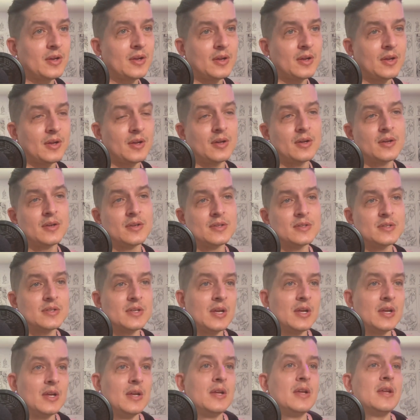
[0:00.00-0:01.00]
and
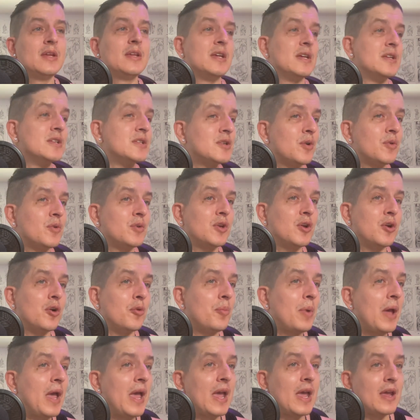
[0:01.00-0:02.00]
get Tokyo
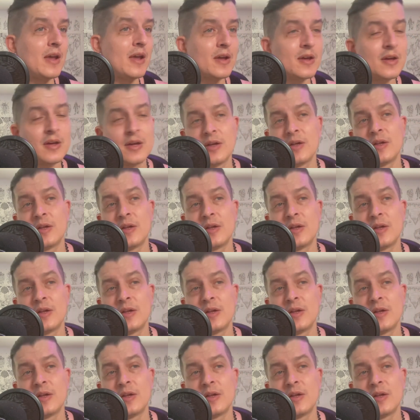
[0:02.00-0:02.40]
Pay